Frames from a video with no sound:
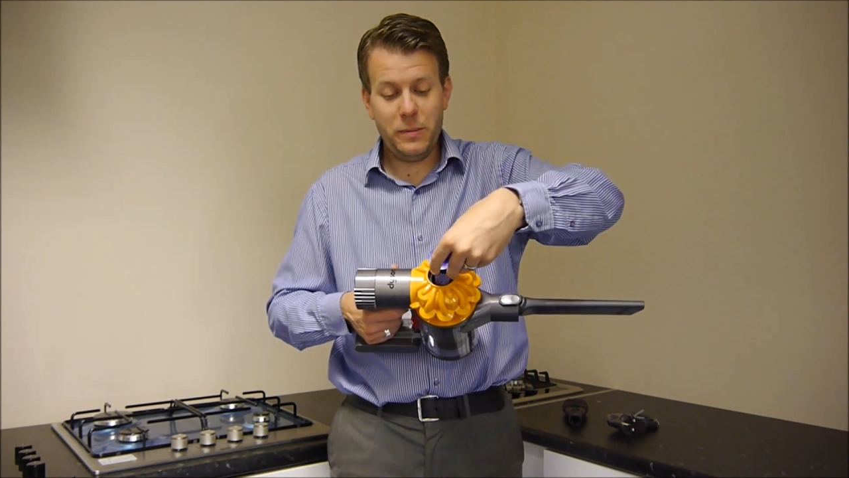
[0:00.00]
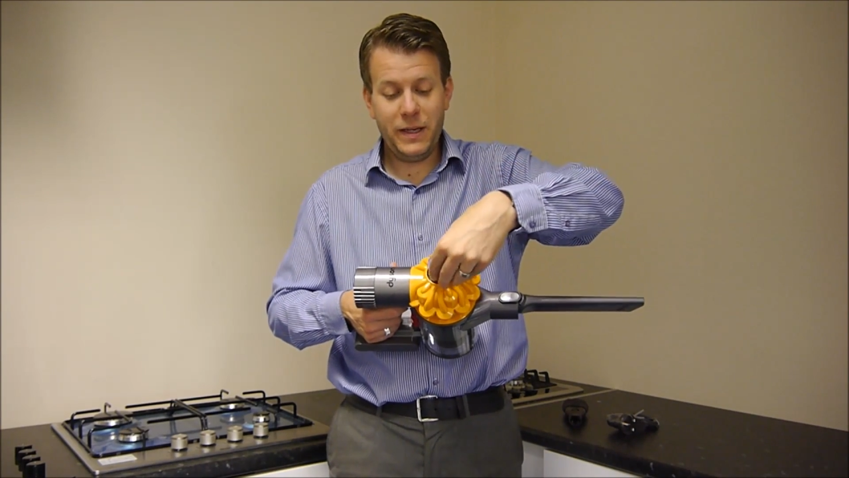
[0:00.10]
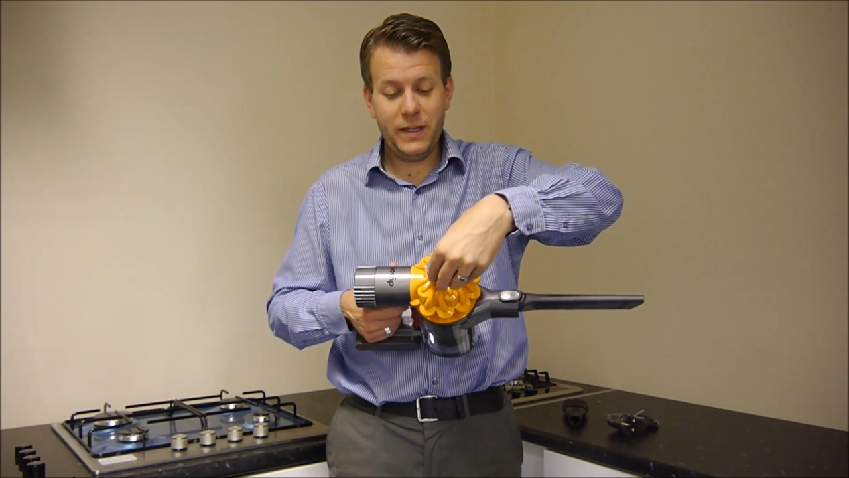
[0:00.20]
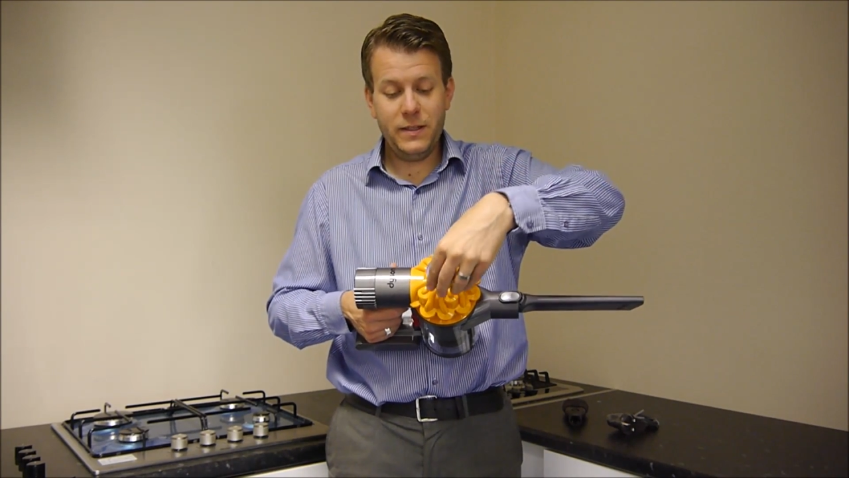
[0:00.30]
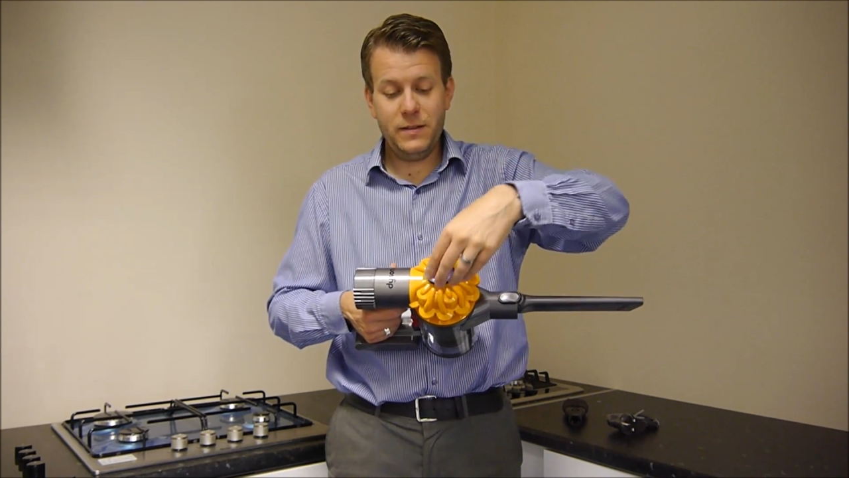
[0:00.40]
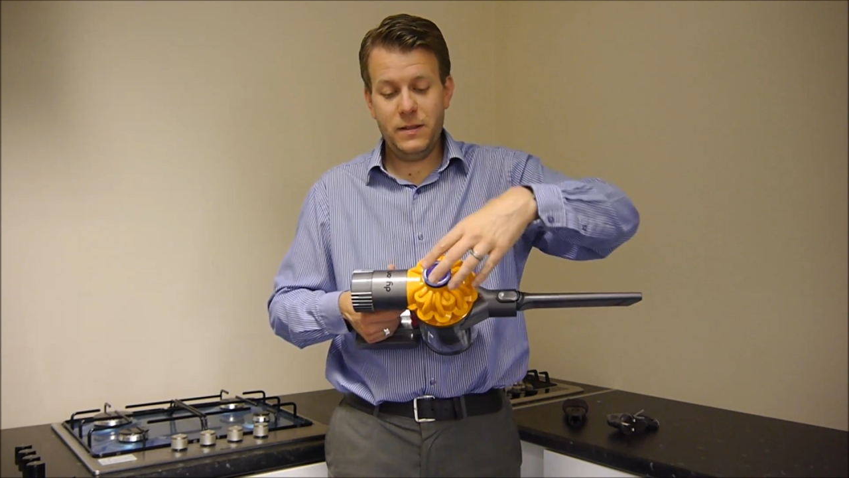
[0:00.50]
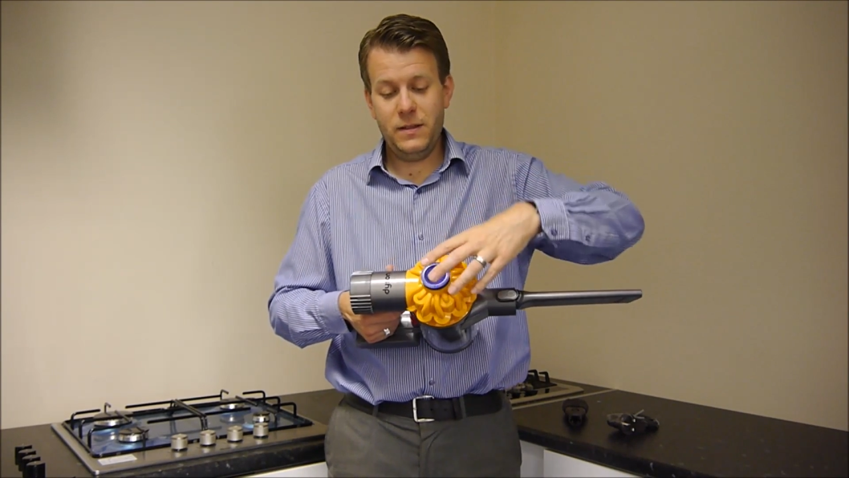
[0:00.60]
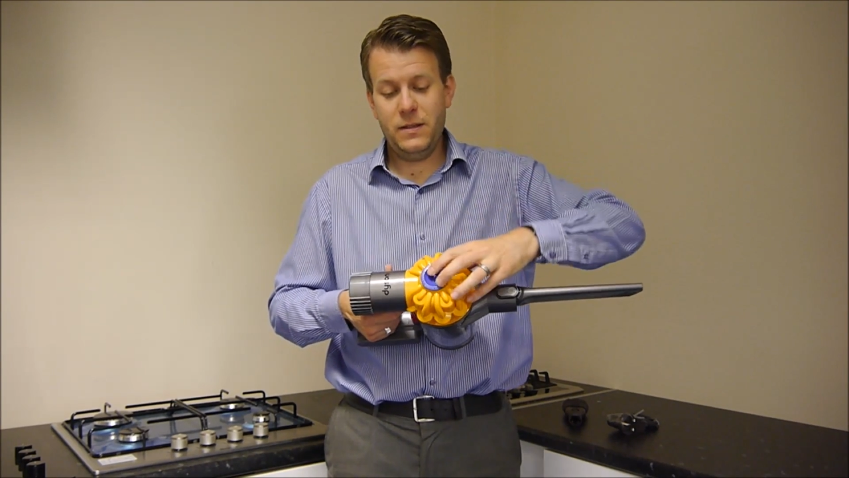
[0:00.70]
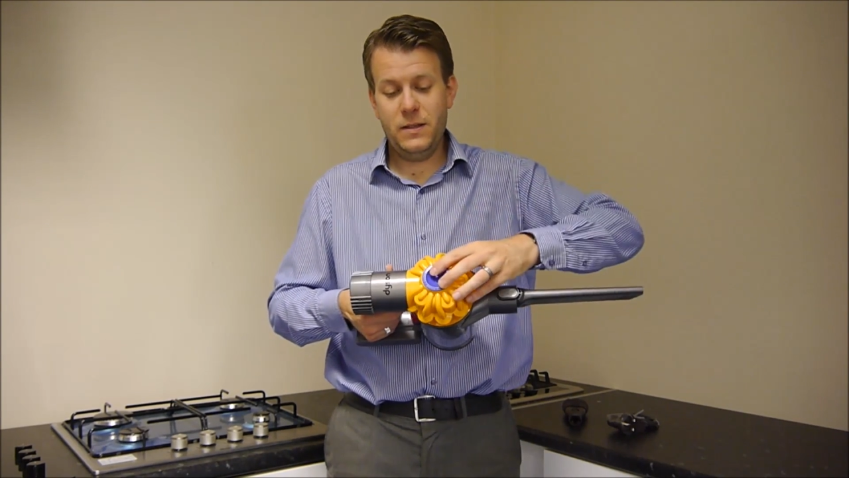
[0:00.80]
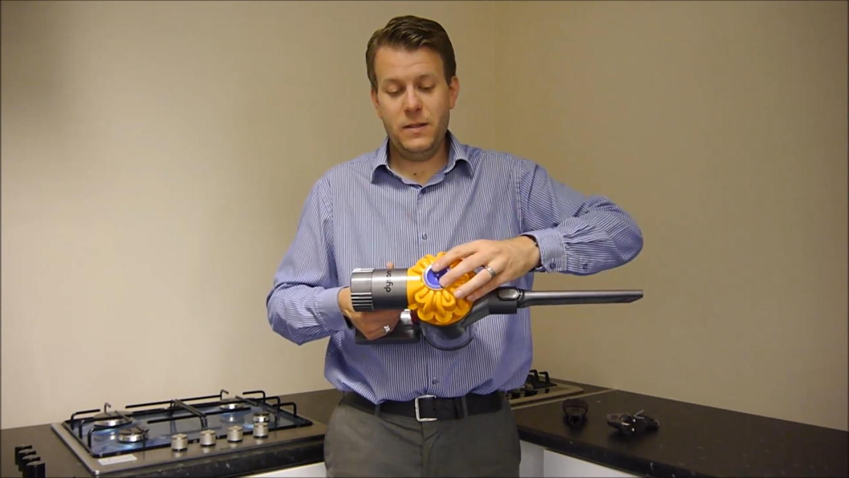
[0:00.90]
it back in
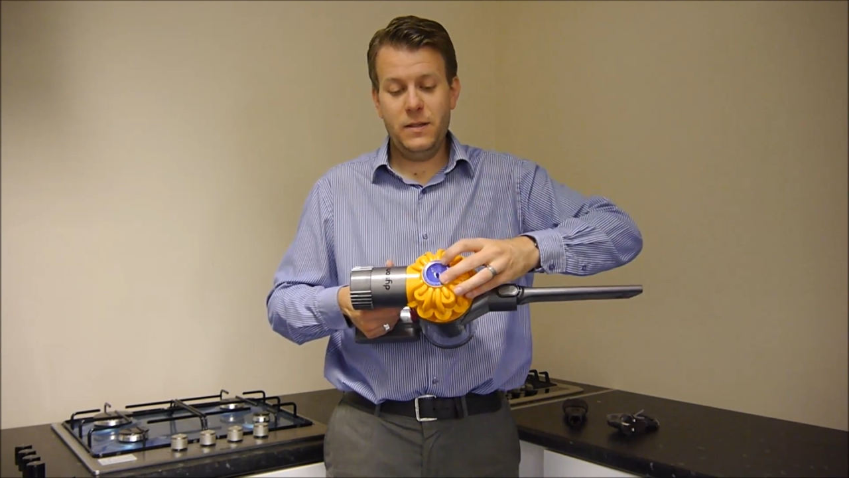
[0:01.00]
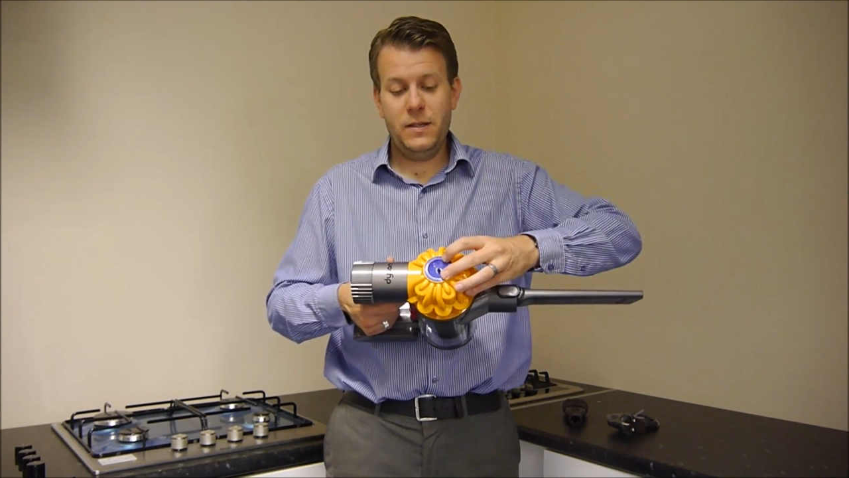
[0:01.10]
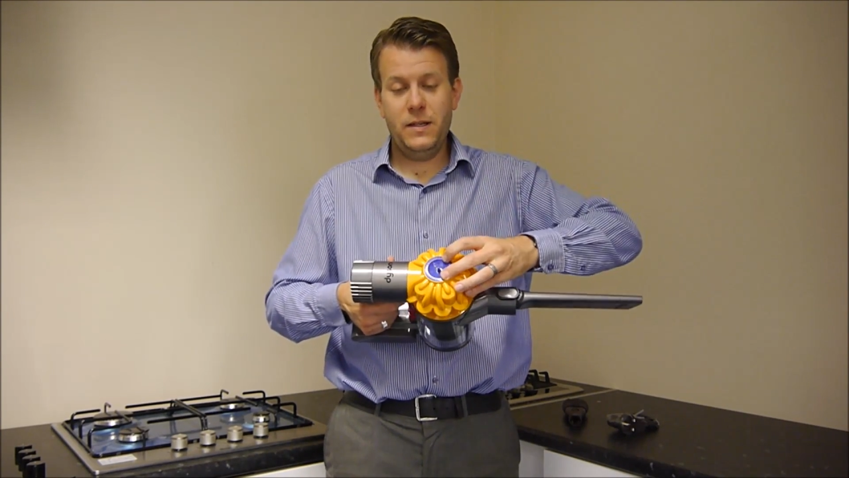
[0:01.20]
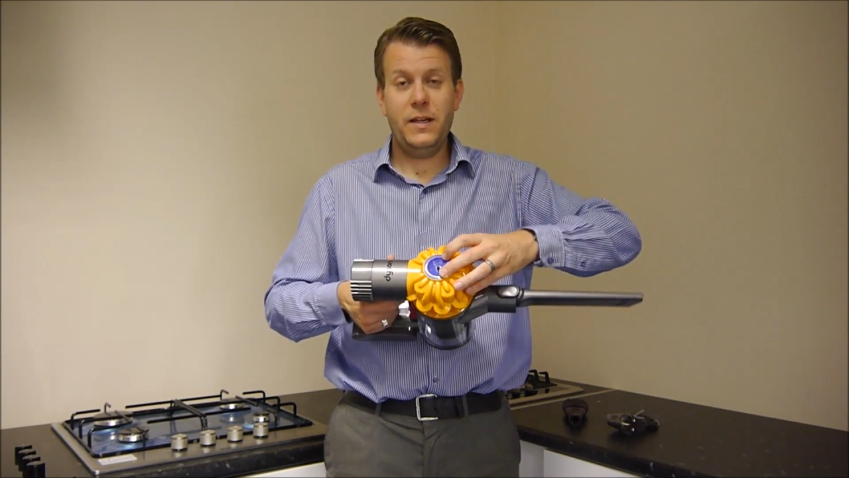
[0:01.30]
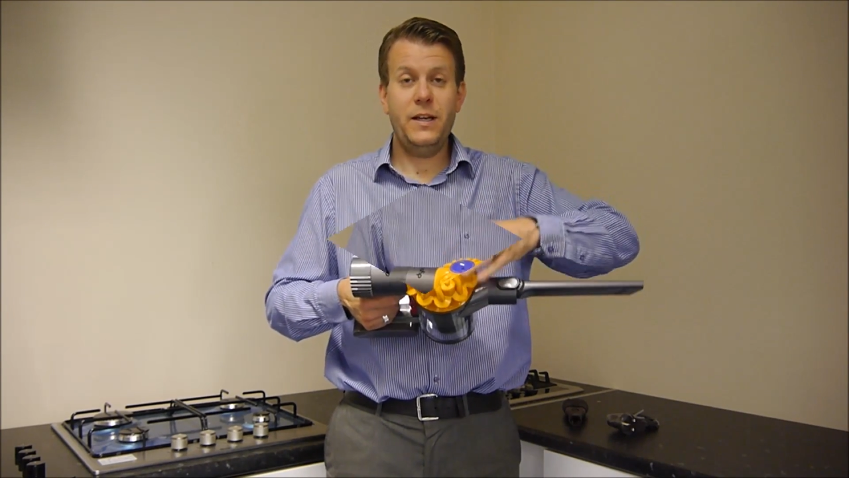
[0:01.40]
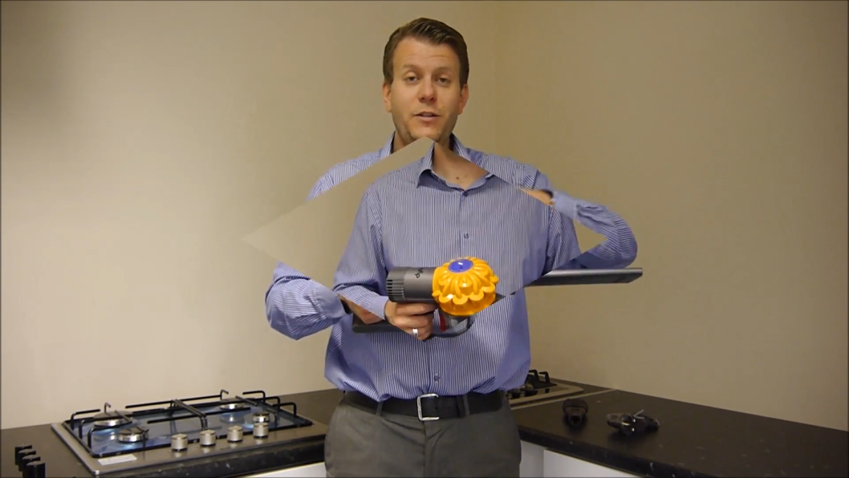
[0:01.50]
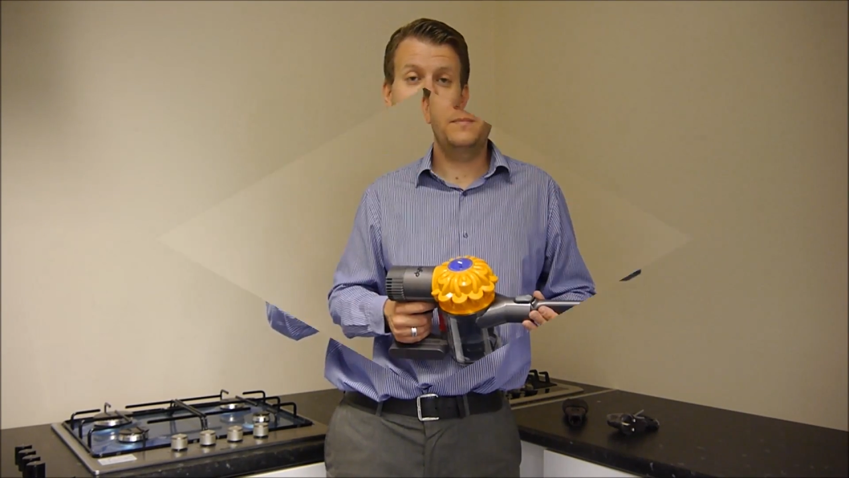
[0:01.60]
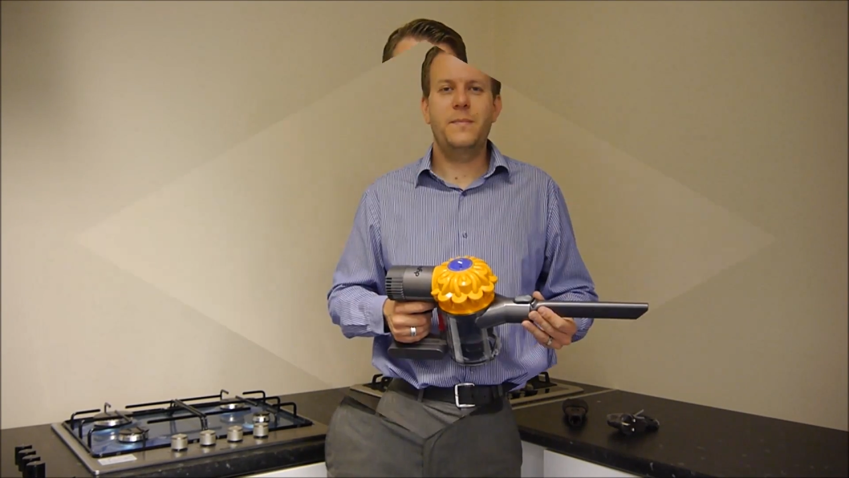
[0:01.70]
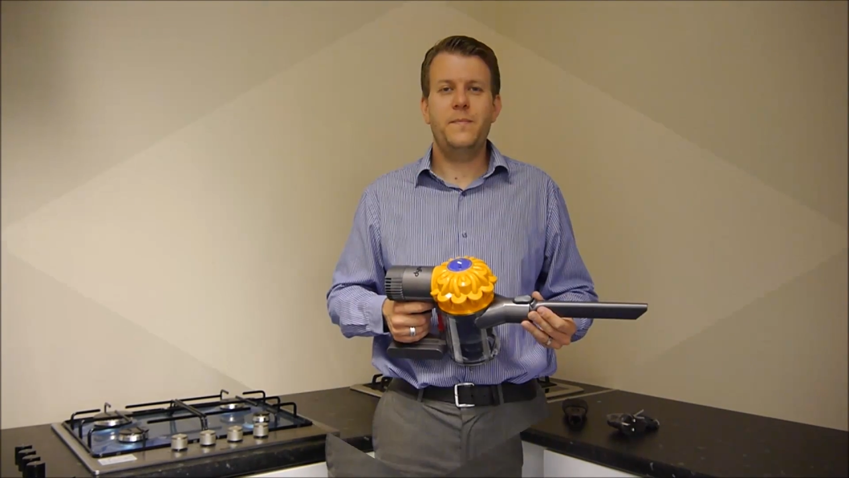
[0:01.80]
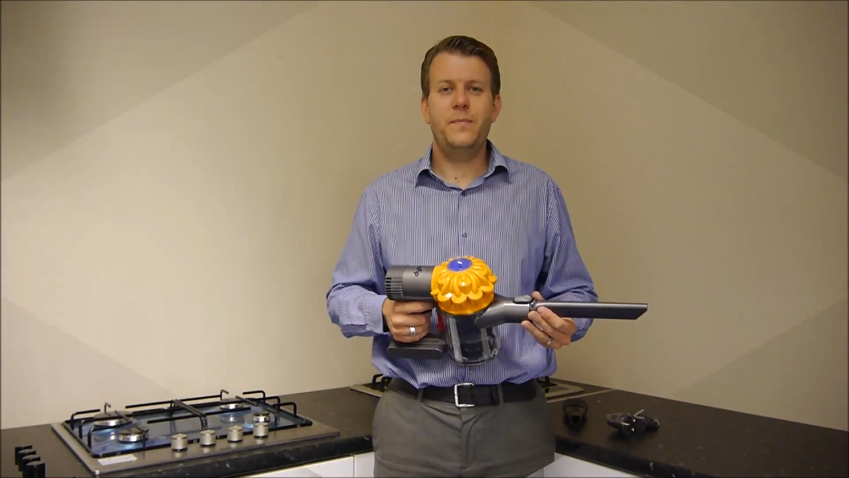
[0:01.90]
and
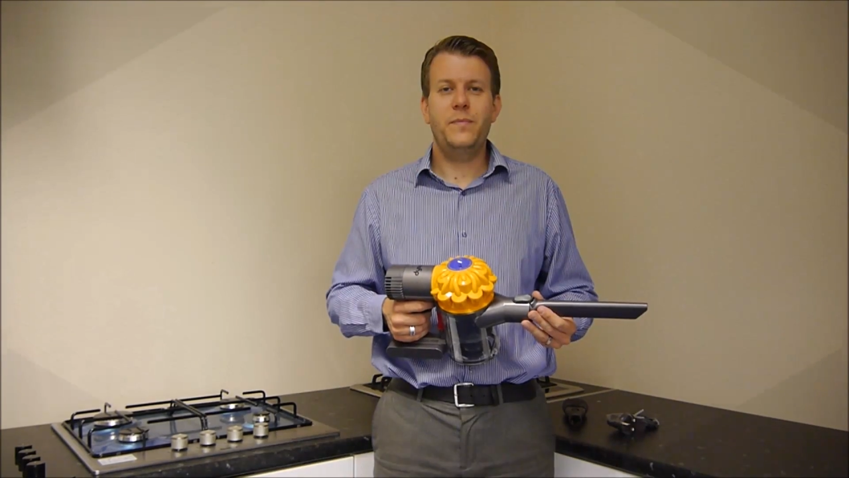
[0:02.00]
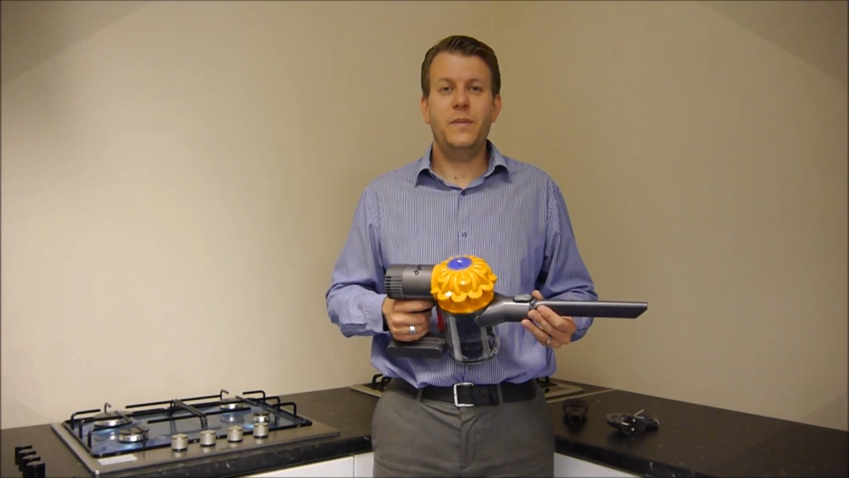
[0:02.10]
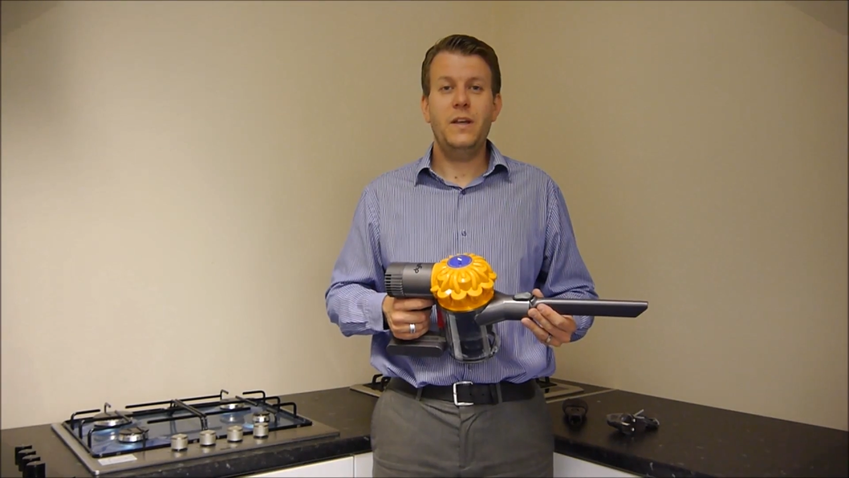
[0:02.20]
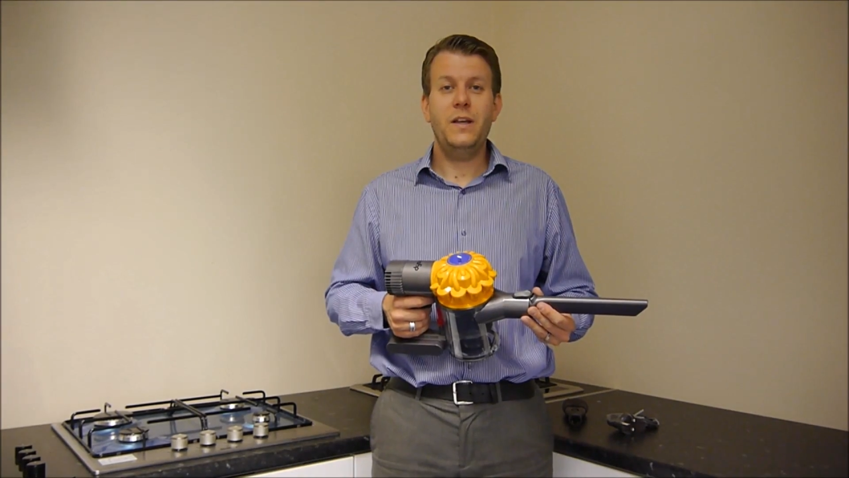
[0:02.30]
you're ready to go.